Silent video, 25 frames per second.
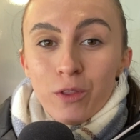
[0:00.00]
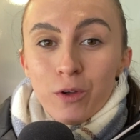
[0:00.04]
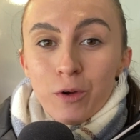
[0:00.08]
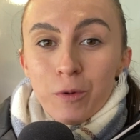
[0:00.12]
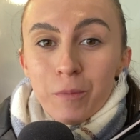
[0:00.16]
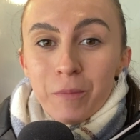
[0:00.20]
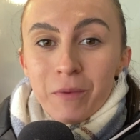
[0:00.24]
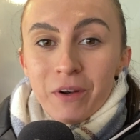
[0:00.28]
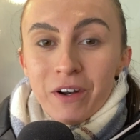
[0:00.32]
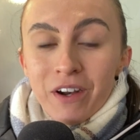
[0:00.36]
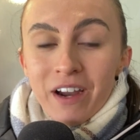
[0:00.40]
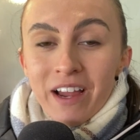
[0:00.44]
the
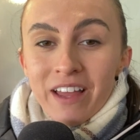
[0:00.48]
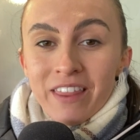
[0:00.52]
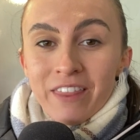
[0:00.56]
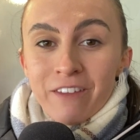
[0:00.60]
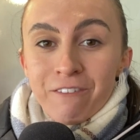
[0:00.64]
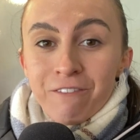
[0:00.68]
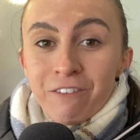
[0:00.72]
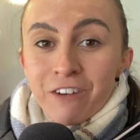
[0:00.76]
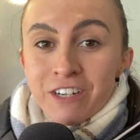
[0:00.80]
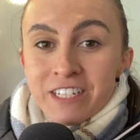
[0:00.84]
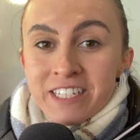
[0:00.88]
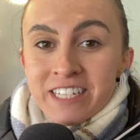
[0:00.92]
opener and
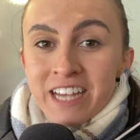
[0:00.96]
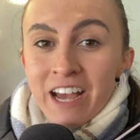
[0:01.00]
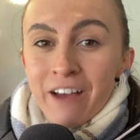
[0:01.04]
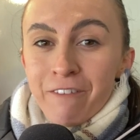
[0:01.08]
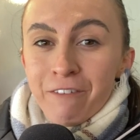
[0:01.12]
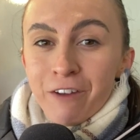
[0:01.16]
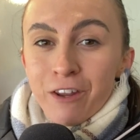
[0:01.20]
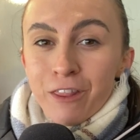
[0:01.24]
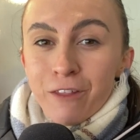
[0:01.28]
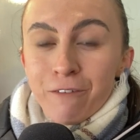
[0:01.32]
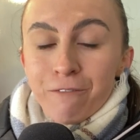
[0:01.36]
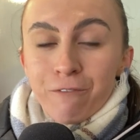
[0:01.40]
the first
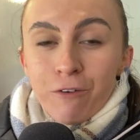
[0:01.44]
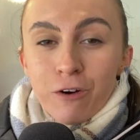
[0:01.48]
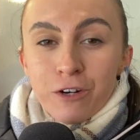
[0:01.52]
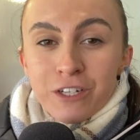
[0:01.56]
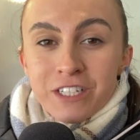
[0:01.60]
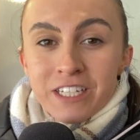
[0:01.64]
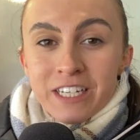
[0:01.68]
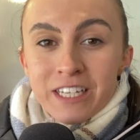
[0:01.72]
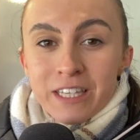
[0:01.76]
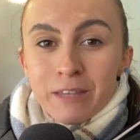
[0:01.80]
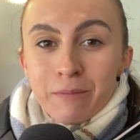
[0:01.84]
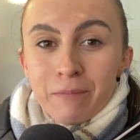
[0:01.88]
half are in the
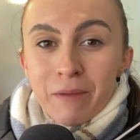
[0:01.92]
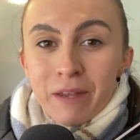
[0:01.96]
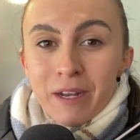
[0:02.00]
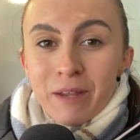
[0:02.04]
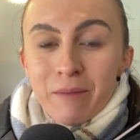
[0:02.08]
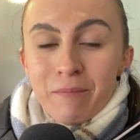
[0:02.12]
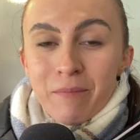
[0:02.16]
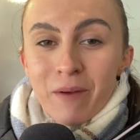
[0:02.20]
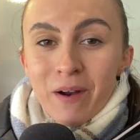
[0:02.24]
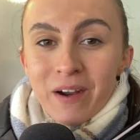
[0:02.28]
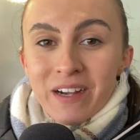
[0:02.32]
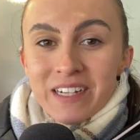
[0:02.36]
40th
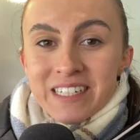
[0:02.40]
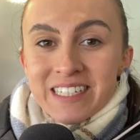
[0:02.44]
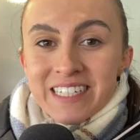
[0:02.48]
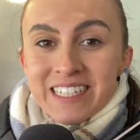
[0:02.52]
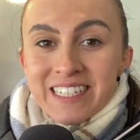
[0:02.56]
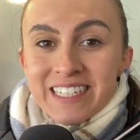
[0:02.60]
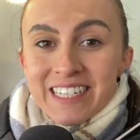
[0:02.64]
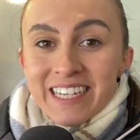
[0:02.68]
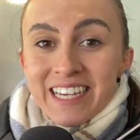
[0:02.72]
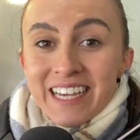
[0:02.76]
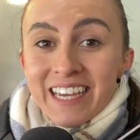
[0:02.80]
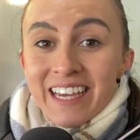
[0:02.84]
minute mark
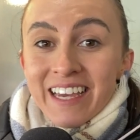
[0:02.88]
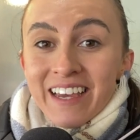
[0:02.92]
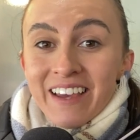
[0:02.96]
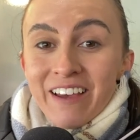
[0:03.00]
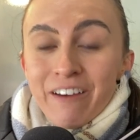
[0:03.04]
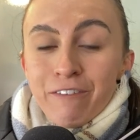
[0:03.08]
today